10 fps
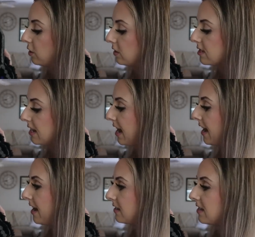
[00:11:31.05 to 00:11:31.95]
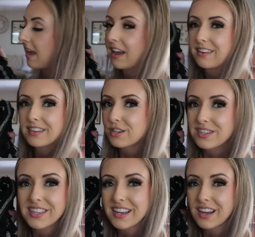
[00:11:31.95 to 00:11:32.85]
good size. And it's
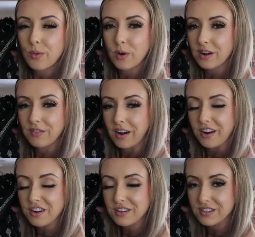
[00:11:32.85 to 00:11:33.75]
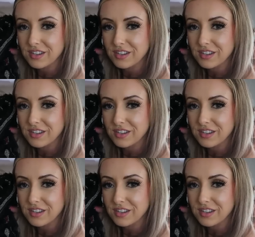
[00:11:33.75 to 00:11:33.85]
just like a work of art.